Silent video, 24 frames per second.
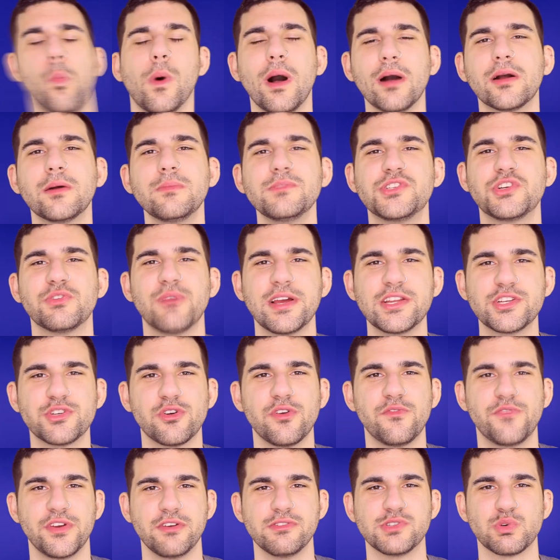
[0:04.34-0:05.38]
Welcome to Ranger
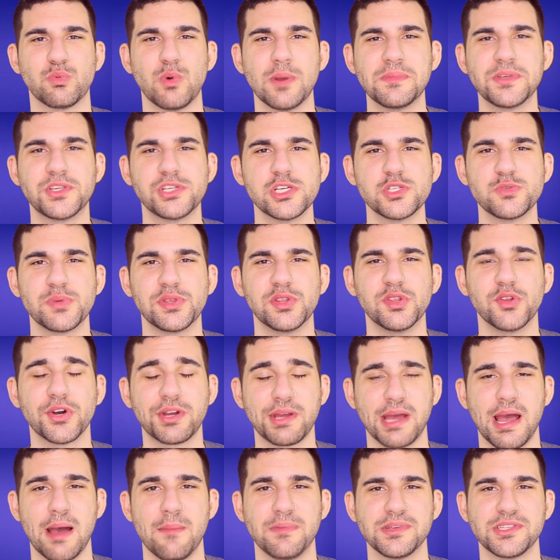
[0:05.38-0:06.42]
Reviews, a web series where we
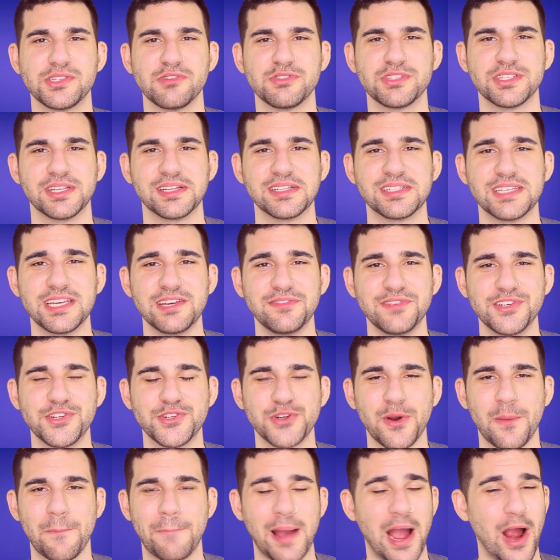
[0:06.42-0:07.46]
look at episodes of the TV
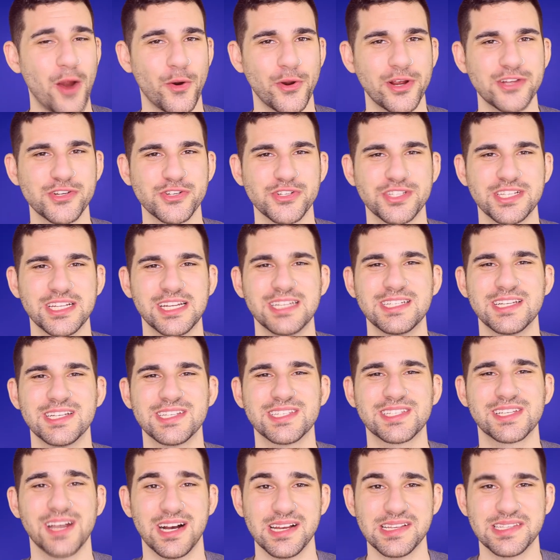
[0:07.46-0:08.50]
show Power Rangers and
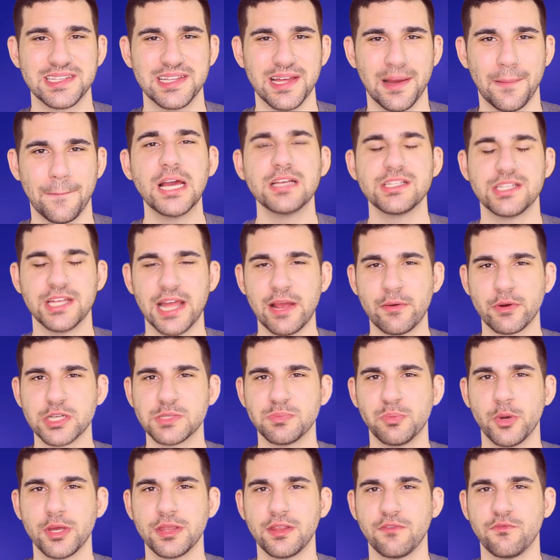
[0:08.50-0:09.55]
discuss them. Today we're
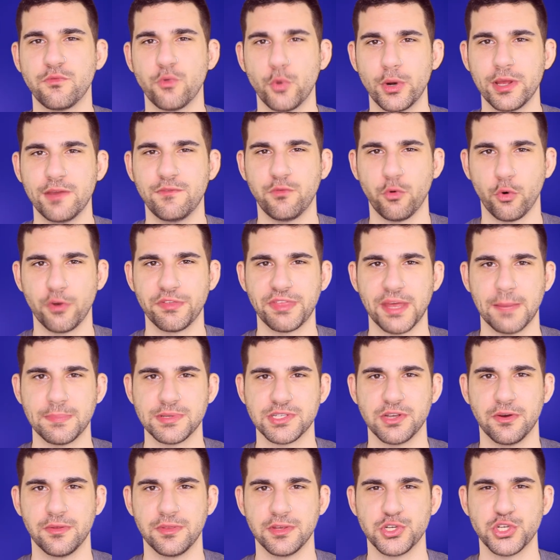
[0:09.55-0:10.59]
exploring the 44th
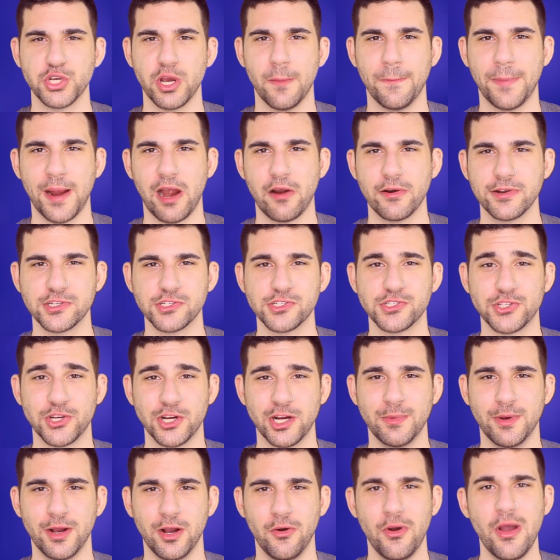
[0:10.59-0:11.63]
episode of the show Power Rangers
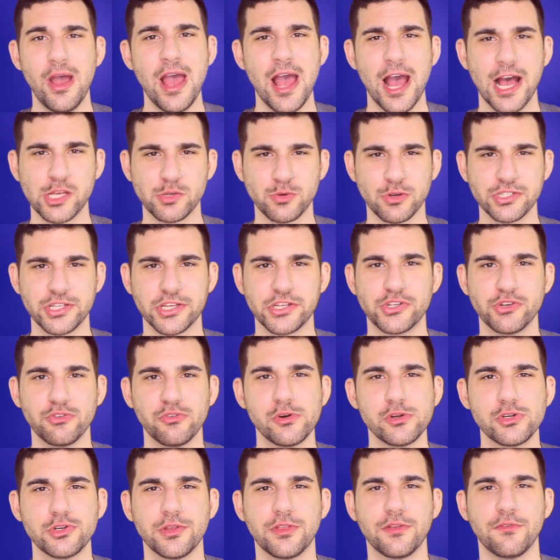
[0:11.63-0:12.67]
Turbo, as well as the
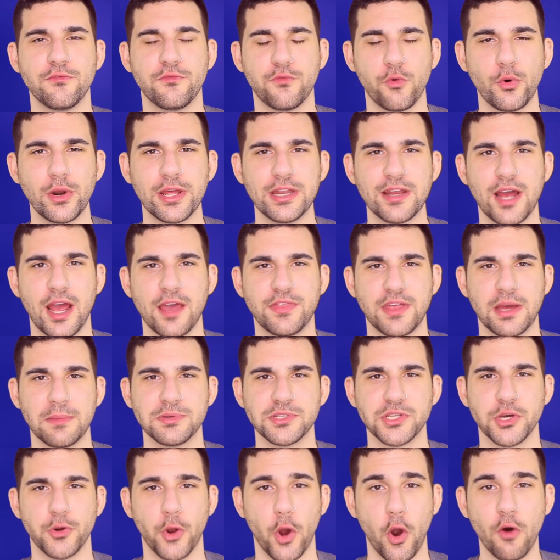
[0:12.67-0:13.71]
249th
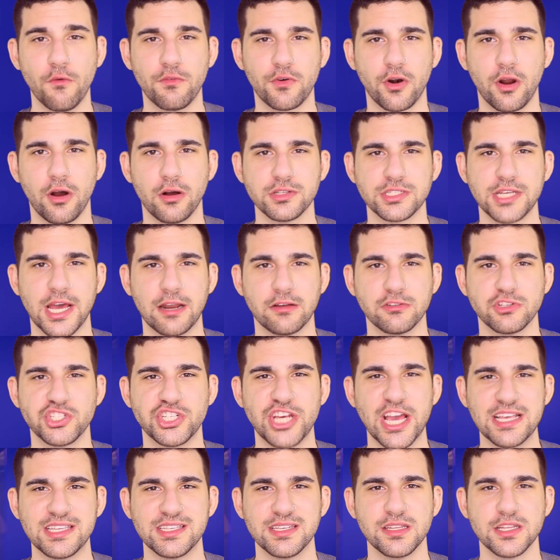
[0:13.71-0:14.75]
episode overall titled
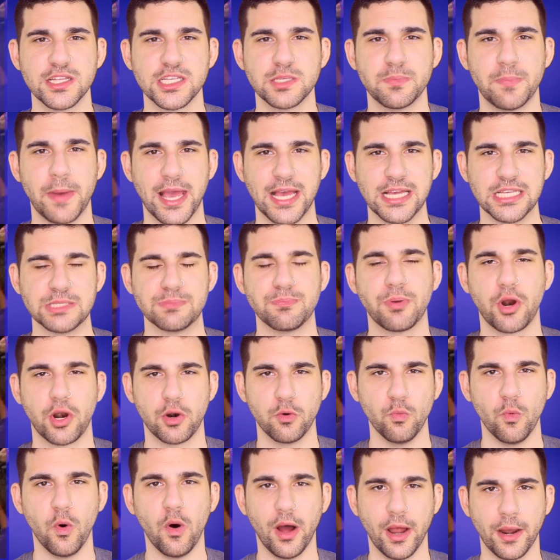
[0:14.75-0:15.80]
Chasing the Space
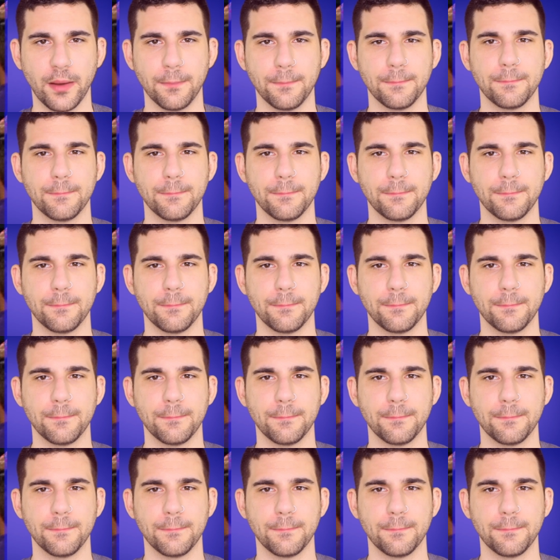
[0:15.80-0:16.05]
Part 1.